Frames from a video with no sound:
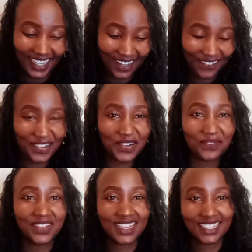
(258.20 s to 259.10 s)
Let me
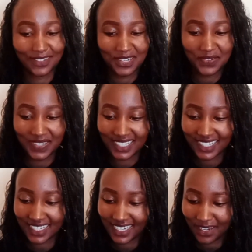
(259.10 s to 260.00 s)
open this one, you
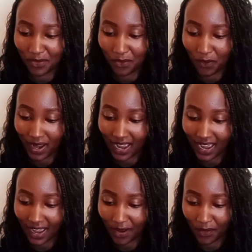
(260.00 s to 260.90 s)
see.
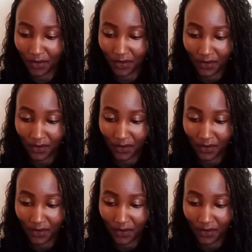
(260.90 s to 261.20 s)
Wow.